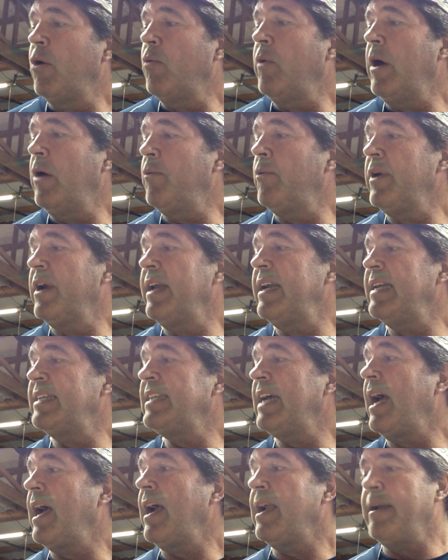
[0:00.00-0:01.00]
what we're going to
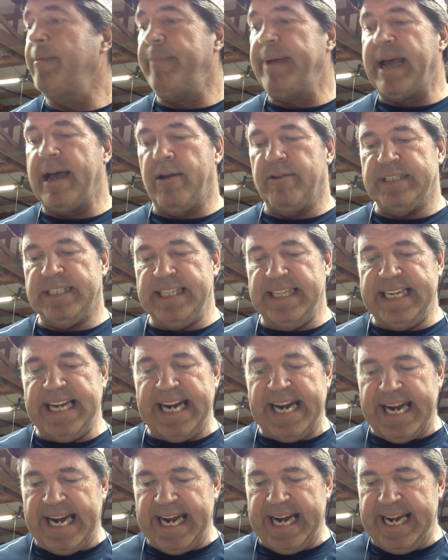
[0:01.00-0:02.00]
talk about
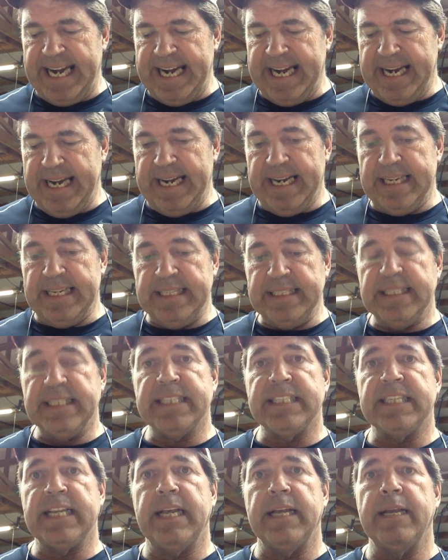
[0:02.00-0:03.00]
today
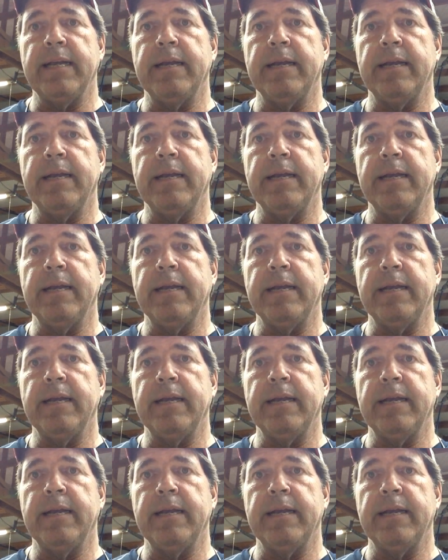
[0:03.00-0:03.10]
is